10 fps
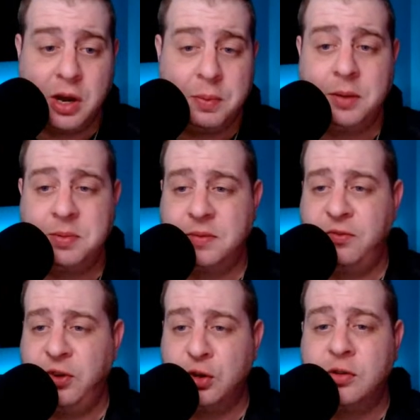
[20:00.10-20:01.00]
opened up some
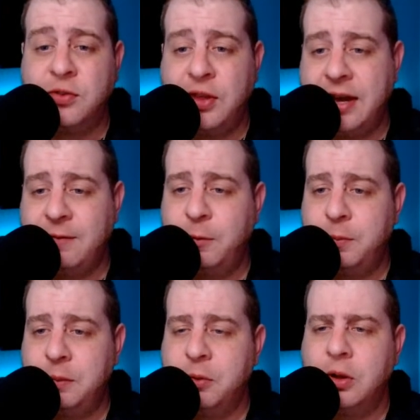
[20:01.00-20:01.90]
fillers for that for
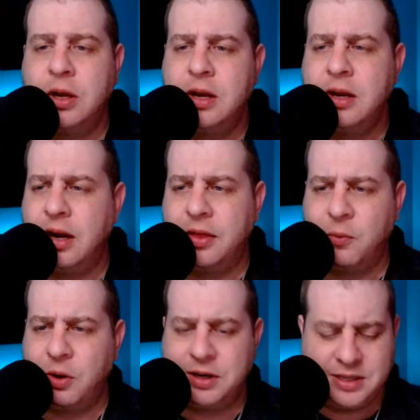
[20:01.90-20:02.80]
people that
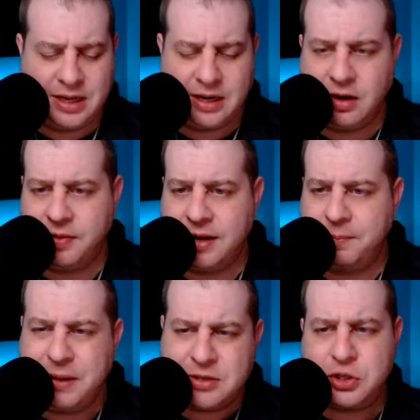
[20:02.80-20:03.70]
wanted to get in on that a
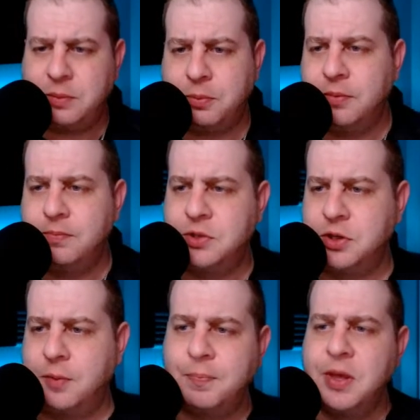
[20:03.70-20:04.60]
bit cheaper.
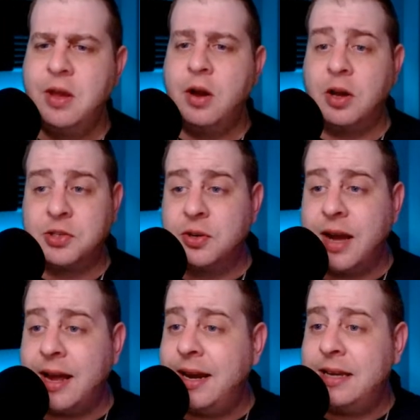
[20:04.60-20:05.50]
So also
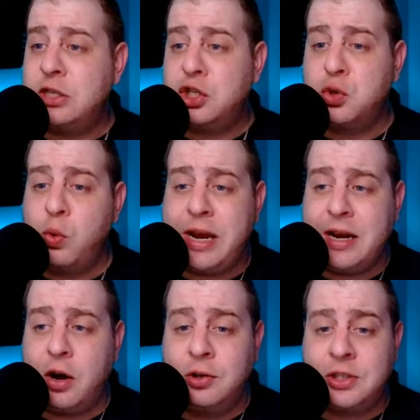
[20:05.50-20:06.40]
got a sweet
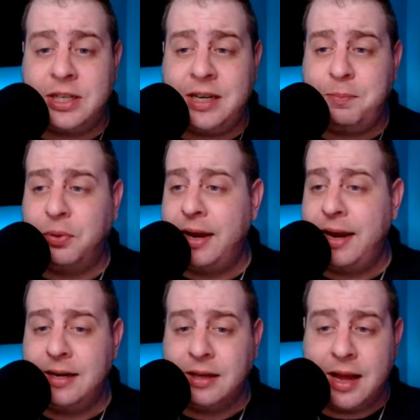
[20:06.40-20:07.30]
OT
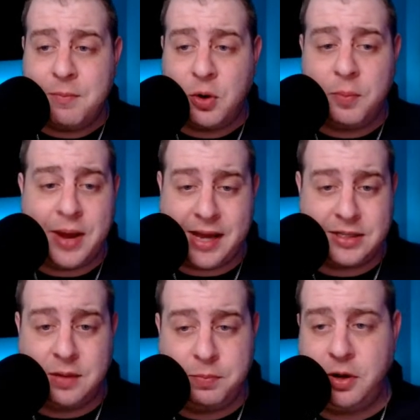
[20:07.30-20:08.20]
planned, a lot more
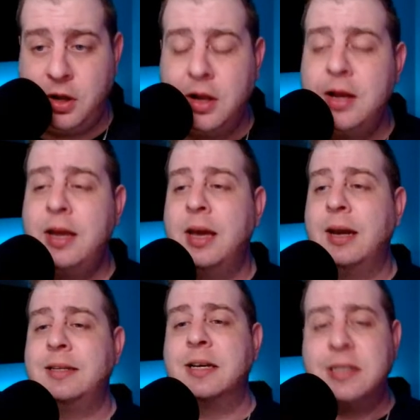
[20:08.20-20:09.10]
basketball,
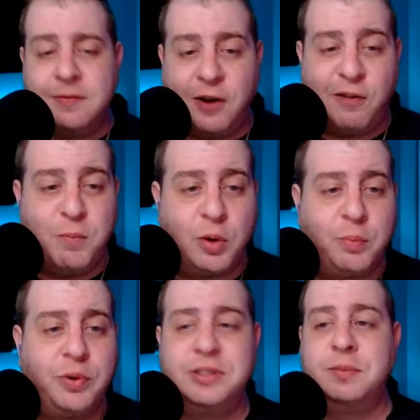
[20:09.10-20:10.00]
and it does involve more
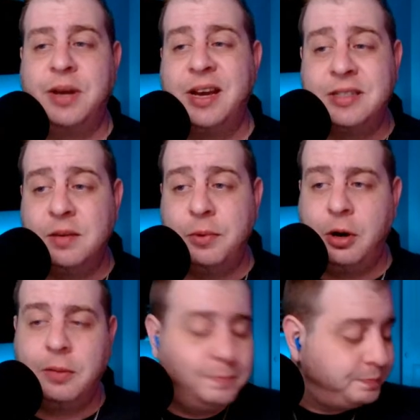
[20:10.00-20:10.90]
prison basketball.